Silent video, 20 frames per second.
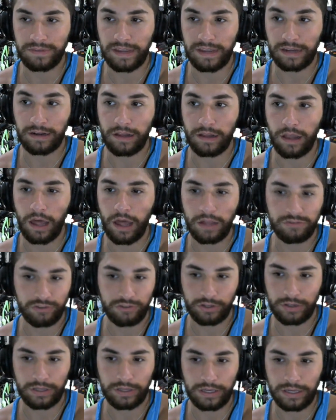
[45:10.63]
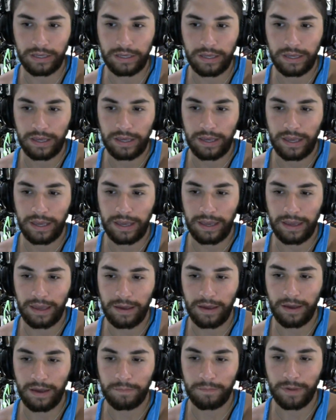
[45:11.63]
technologically.
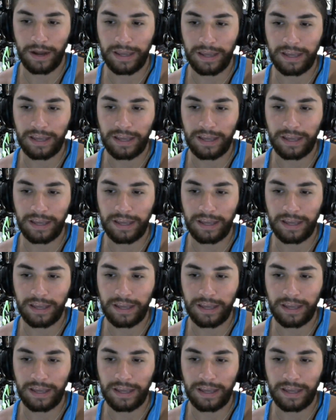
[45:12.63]
But I